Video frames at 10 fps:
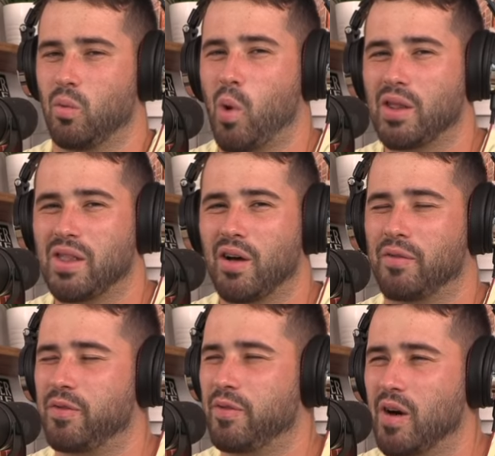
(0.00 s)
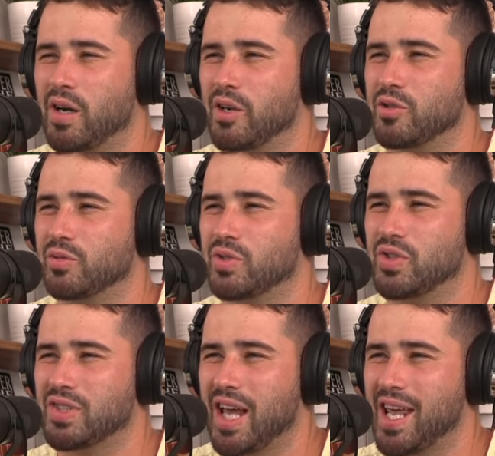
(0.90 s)
What the fuck are Yeah. you
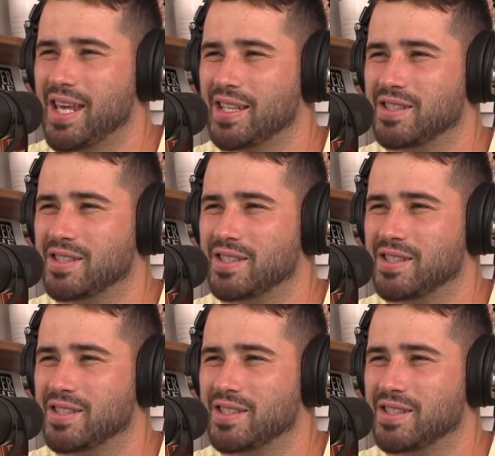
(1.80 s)
saying? I